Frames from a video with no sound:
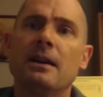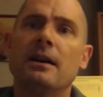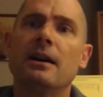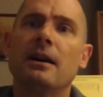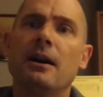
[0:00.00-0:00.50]

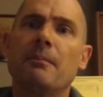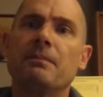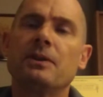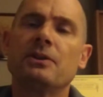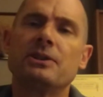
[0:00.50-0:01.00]

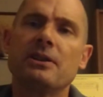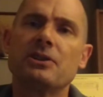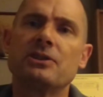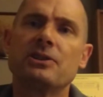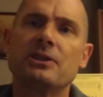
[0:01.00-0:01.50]
you can see
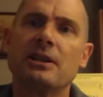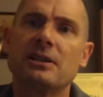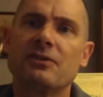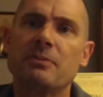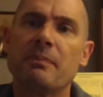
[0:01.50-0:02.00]
this
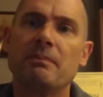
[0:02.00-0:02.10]
distinctive